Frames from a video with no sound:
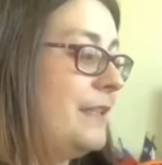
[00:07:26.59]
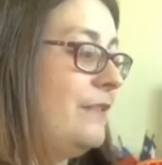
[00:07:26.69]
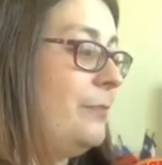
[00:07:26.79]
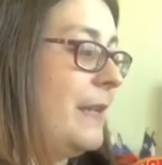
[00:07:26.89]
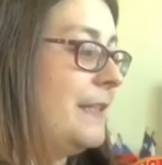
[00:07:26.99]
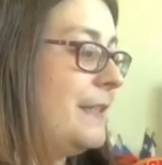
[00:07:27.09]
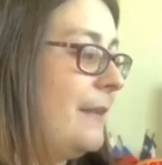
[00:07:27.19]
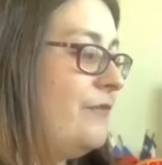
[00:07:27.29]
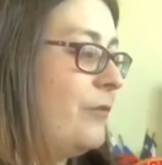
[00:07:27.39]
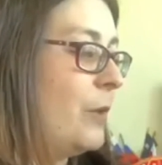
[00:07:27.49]
have been some
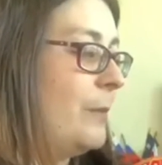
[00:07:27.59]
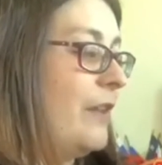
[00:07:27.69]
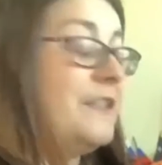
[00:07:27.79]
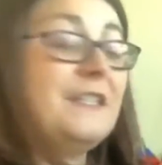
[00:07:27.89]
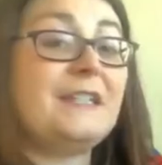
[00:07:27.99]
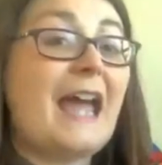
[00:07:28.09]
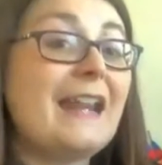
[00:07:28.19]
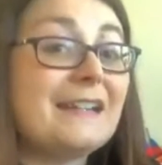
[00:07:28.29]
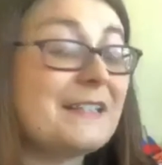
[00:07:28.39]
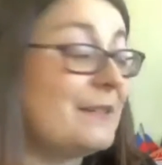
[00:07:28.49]
form of
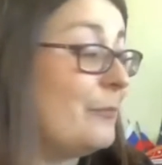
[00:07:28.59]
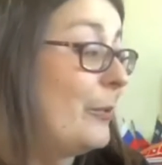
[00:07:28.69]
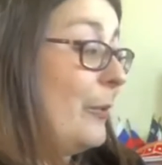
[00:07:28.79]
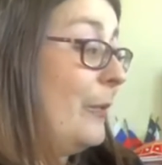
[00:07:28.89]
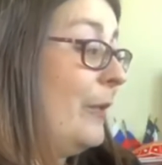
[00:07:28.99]
status symbol